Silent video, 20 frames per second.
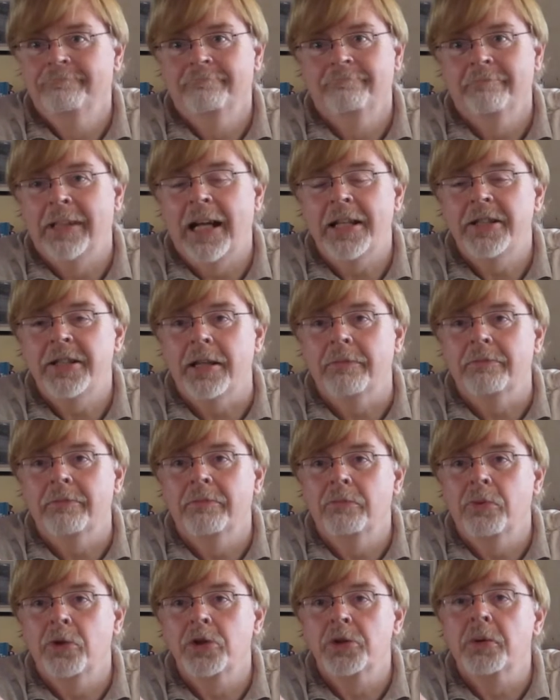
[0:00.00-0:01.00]
That's it.
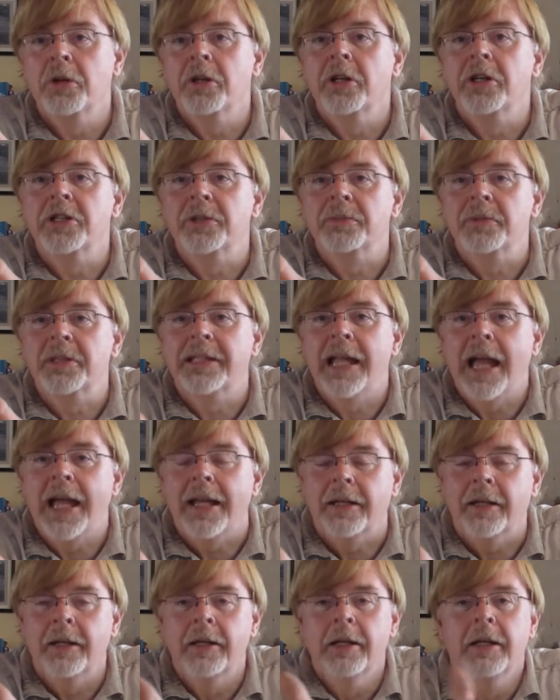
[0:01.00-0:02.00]
Postmodernism's
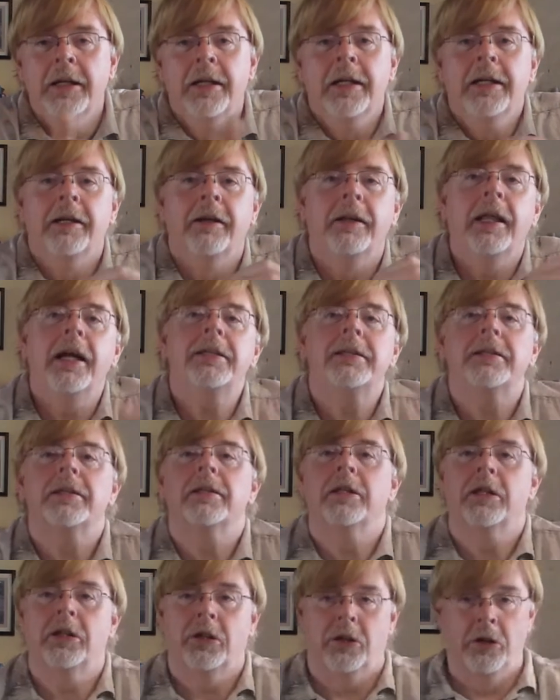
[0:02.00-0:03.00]
dead. Now
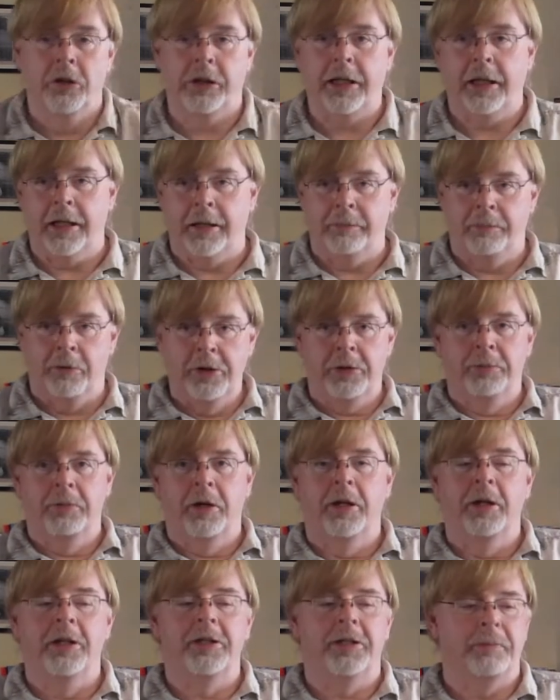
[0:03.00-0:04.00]
that's looking at
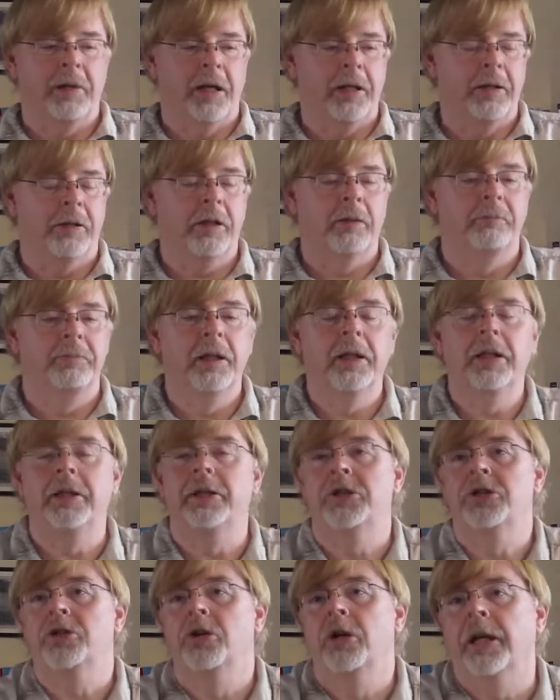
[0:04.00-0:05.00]
postmodernism and completely
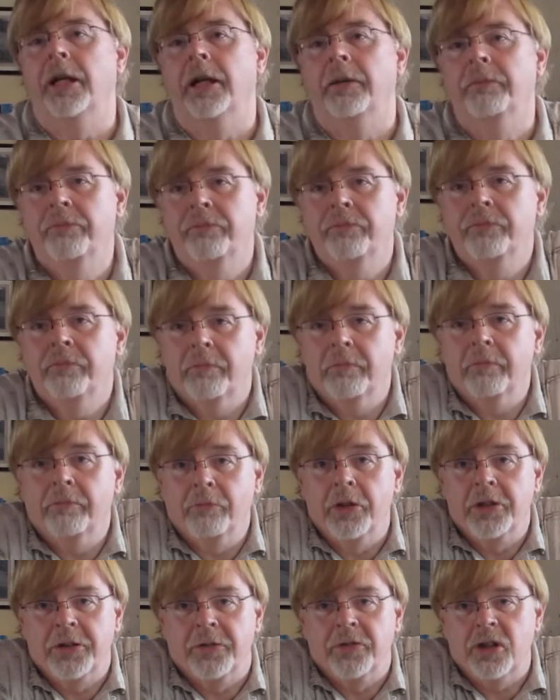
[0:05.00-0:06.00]
destroying it,
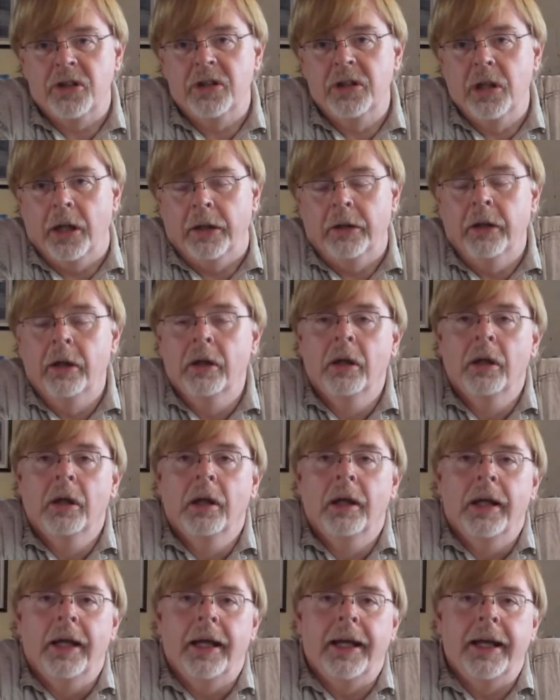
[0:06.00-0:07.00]
which I've just done,
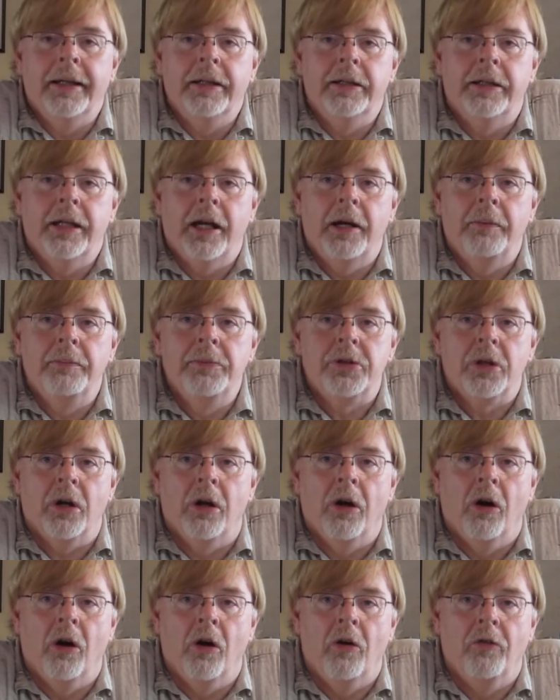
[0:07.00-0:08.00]
in terms
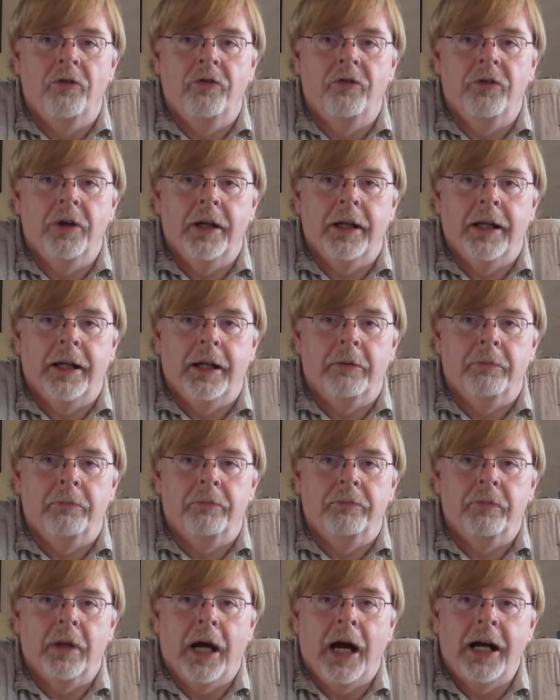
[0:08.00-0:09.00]
of
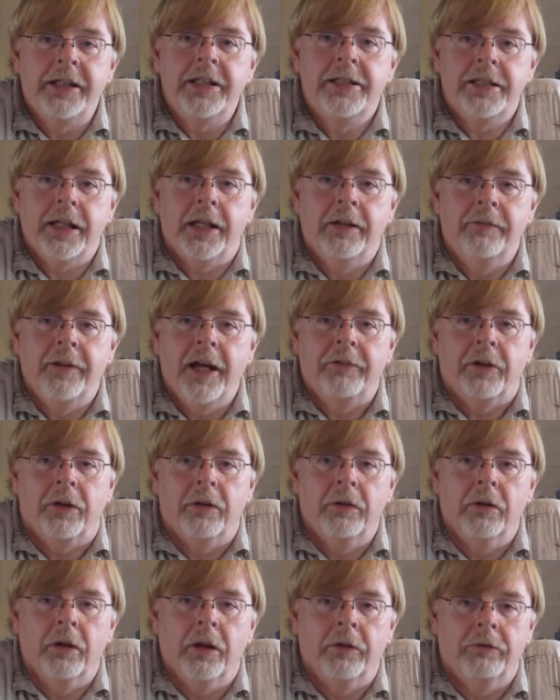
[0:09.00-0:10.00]
artistic endeavour,
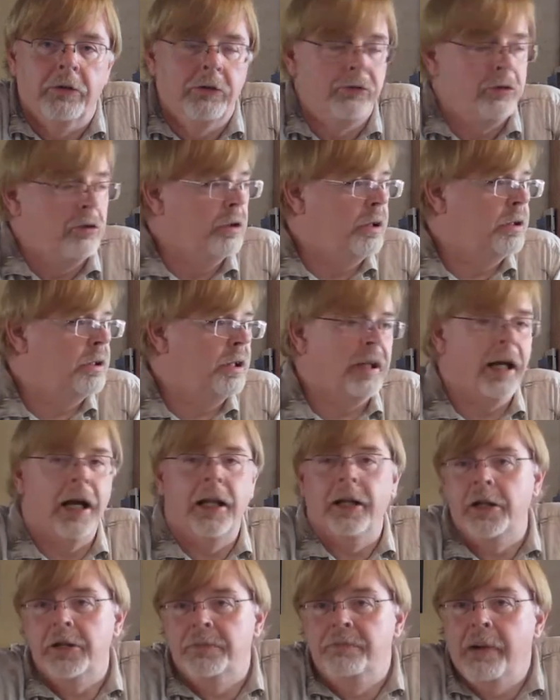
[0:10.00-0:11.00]
and going to
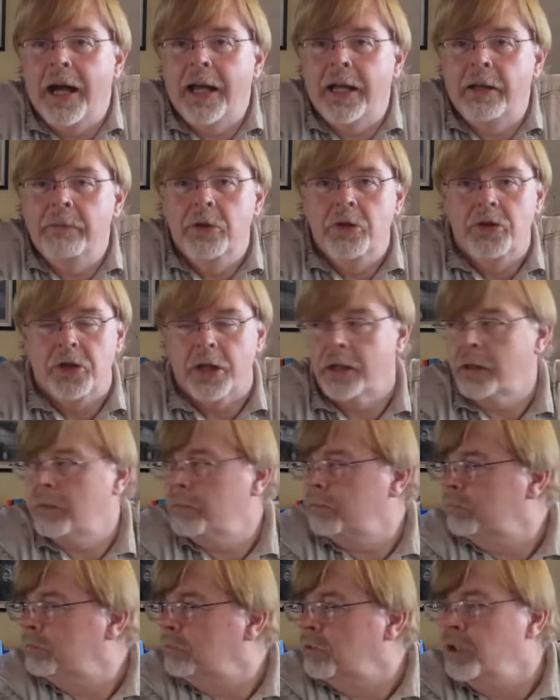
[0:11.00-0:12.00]
galleries, buying music,
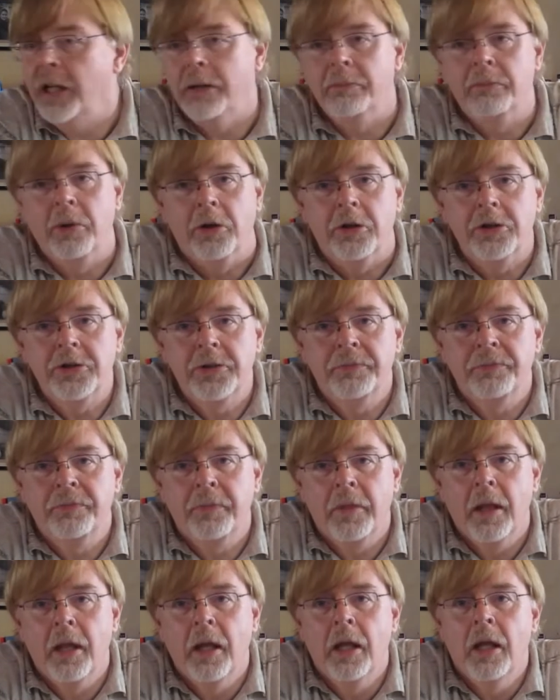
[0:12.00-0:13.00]
reading
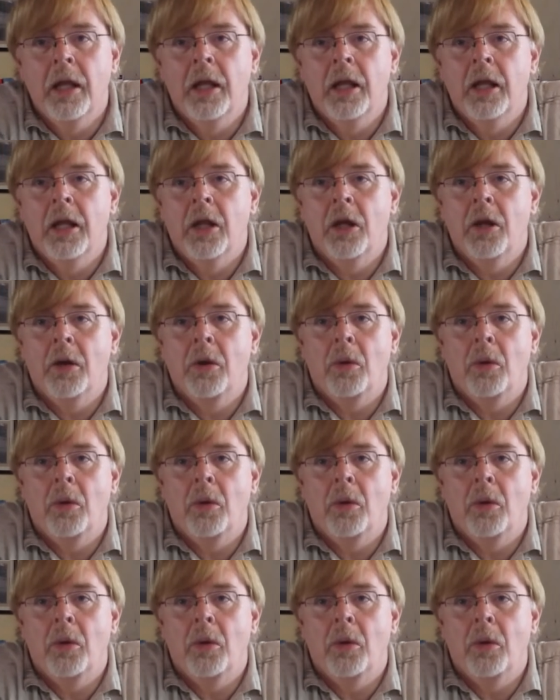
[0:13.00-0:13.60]
books.